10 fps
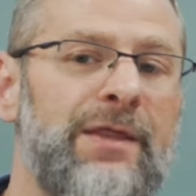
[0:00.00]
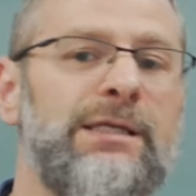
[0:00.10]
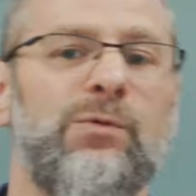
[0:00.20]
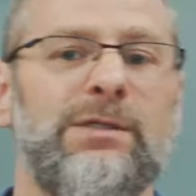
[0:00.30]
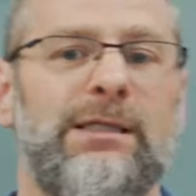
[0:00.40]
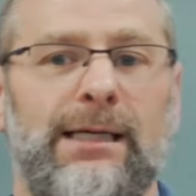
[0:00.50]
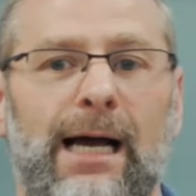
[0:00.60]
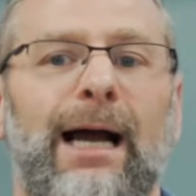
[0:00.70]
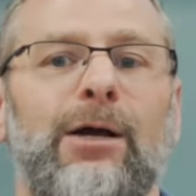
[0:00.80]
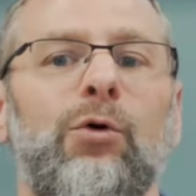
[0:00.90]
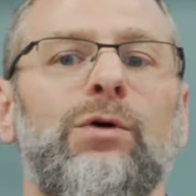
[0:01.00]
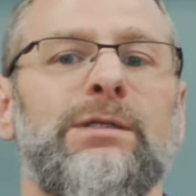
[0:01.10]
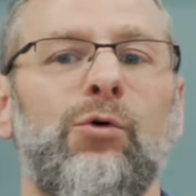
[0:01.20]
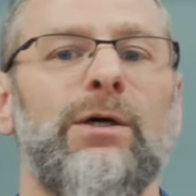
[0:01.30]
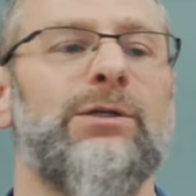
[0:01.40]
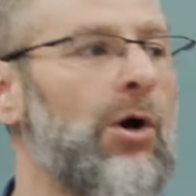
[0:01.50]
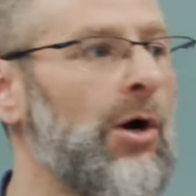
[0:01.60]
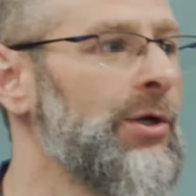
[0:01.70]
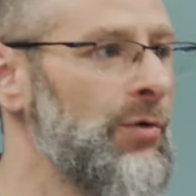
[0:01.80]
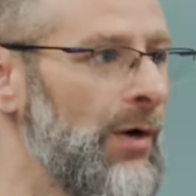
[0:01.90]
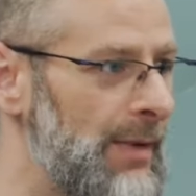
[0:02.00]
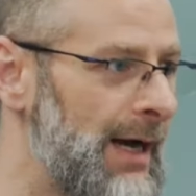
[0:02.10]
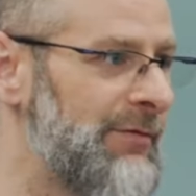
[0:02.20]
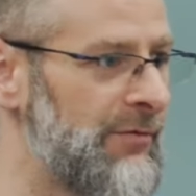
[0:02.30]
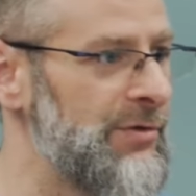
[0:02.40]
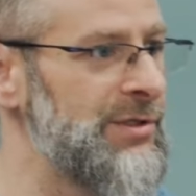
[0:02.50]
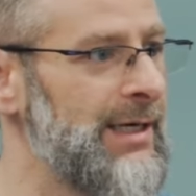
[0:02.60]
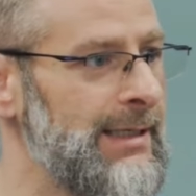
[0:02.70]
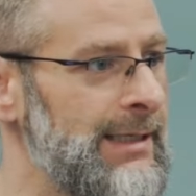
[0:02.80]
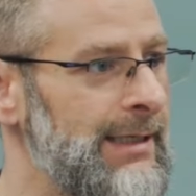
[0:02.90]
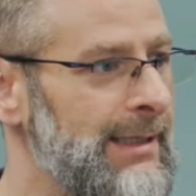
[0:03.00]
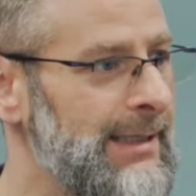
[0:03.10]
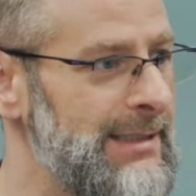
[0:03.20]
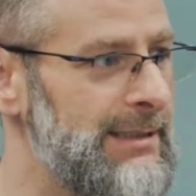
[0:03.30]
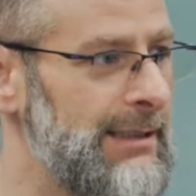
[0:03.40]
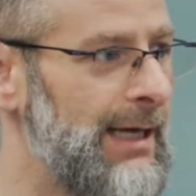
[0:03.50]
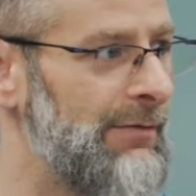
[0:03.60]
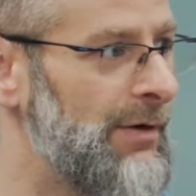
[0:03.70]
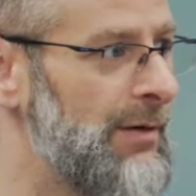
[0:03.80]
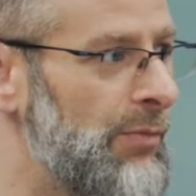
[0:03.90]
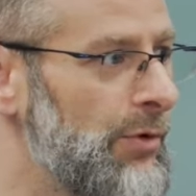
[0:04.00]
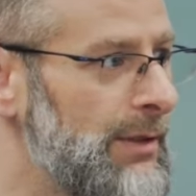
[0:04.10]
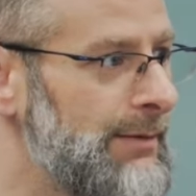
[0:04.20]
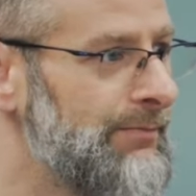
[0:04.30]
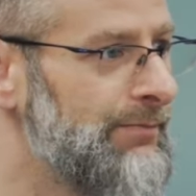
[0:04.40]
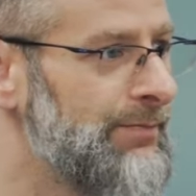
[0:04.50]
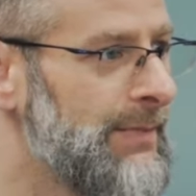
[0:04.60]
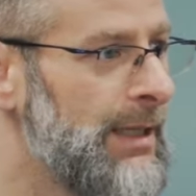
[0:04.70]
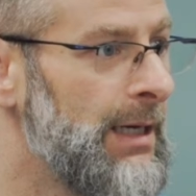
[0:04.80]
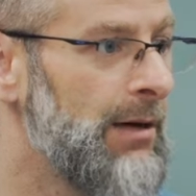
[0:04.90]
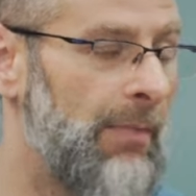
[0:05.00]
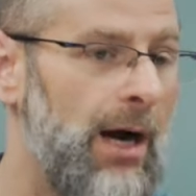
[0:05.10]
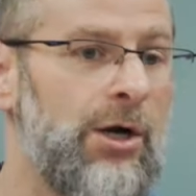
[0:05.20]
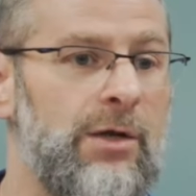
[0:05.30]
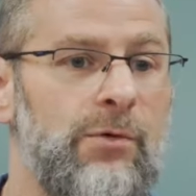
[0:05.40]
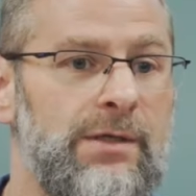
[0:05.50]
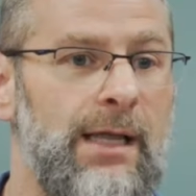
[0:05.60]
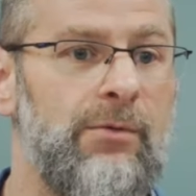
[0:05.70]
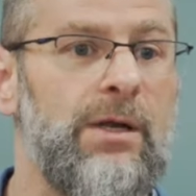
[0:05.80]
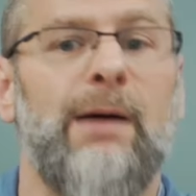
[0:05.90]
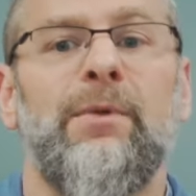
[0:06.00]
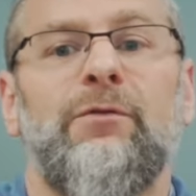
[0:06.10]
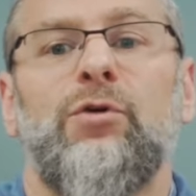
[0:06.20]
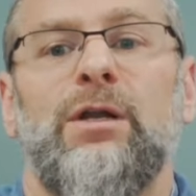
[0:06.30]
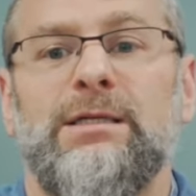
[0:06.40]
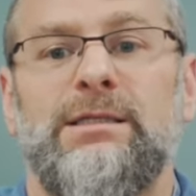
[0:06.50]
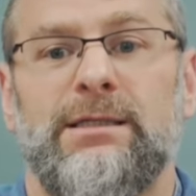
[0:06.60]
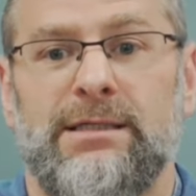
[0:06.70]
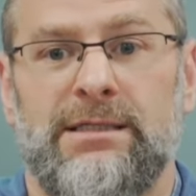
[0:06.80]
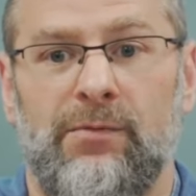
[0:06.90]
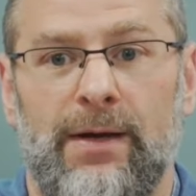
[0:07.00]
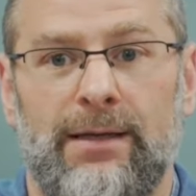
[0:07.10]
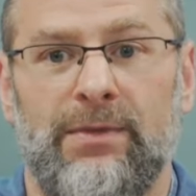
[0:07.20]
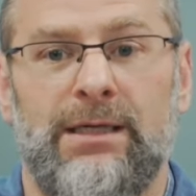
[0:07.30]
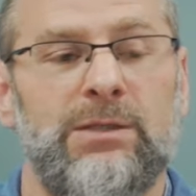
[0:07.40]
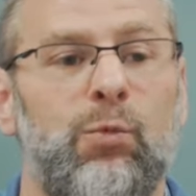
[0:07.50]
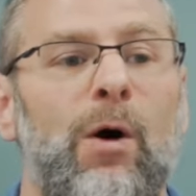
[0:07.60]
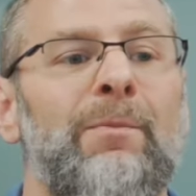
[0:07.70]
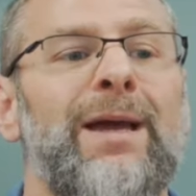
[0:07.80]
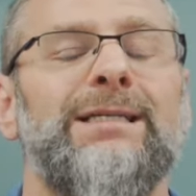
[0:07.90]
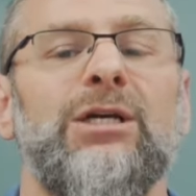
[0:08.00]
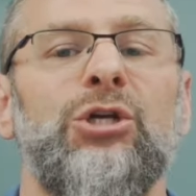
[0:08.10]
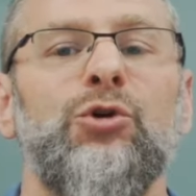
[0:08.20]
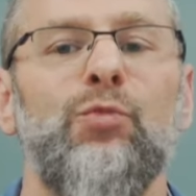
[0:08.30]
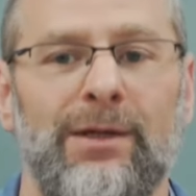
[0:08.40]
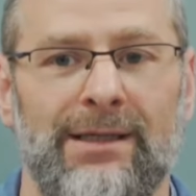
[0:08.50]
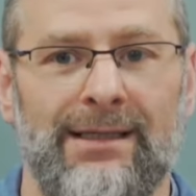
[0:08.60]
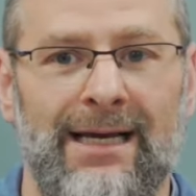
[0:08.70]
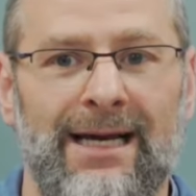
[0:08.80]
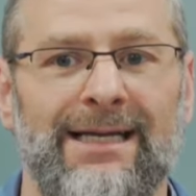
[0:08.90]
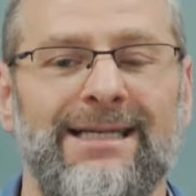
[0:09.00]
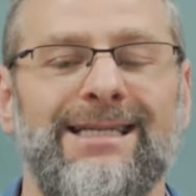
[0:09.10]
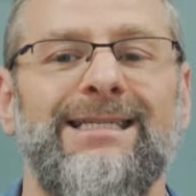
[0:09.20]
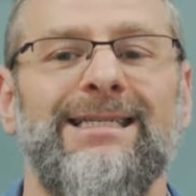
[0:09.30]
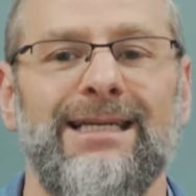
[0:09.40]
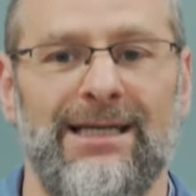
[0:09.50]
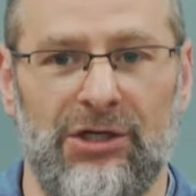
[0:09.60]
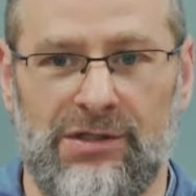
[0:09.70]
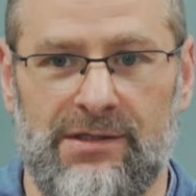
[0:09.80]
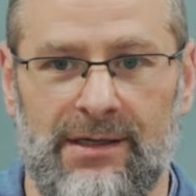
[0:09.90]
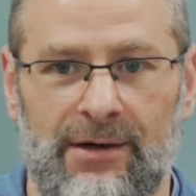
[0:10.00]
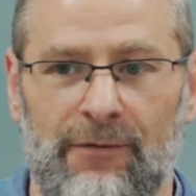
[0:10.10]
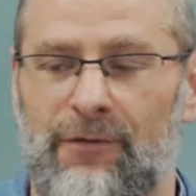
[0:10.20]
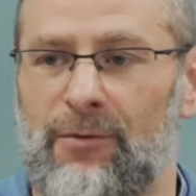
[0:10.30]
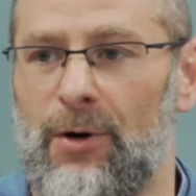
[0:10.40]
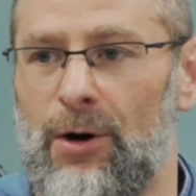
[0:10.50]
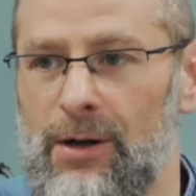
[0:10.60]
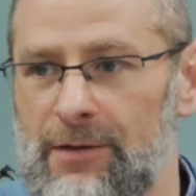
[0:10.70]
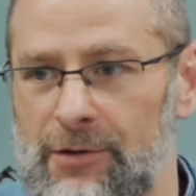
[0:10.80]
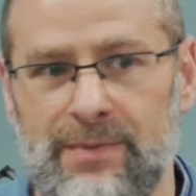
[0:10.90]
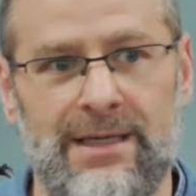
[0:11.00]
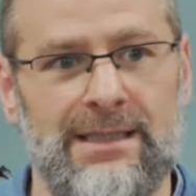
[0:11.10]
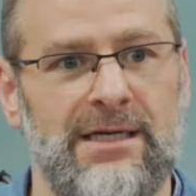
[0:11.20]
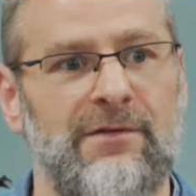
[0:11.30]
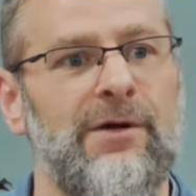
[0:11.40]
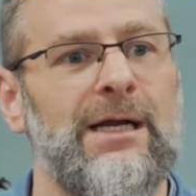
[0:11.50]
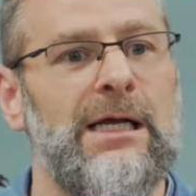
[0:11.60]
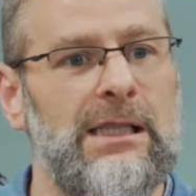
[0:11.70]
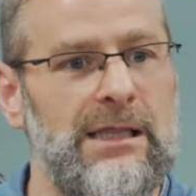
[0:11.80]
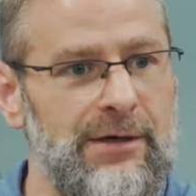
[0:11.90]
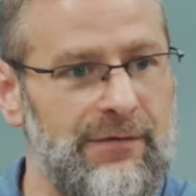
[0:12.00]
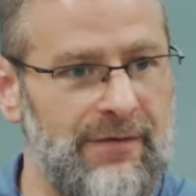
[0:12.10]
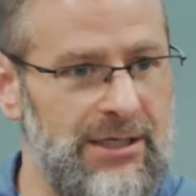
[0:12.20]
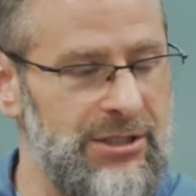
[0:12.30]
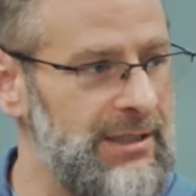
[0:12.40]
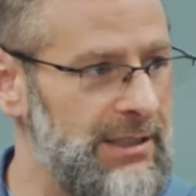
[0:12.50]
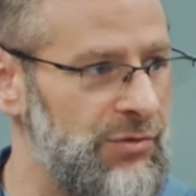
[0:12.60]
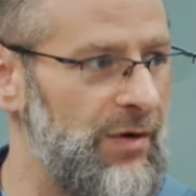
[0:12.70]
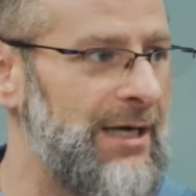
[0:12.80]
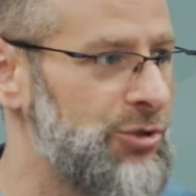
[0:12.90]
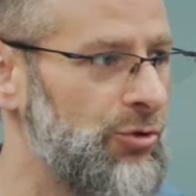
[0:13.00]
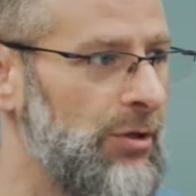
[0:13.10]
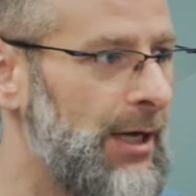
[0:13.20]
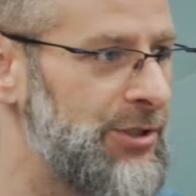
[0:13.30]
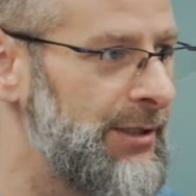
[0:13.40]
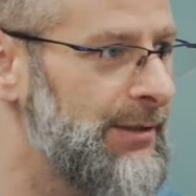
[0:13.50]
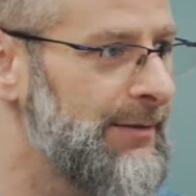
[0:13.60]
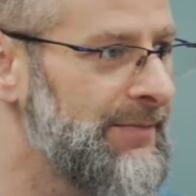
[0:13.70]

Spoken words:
This was the guy who was going to argue on behalf of Christianity. He said that very boldly. My argument to that would be, I'm not even going to listen to this debate, because what makes a human distinct from all other beings in a very clear fashion is rational logic,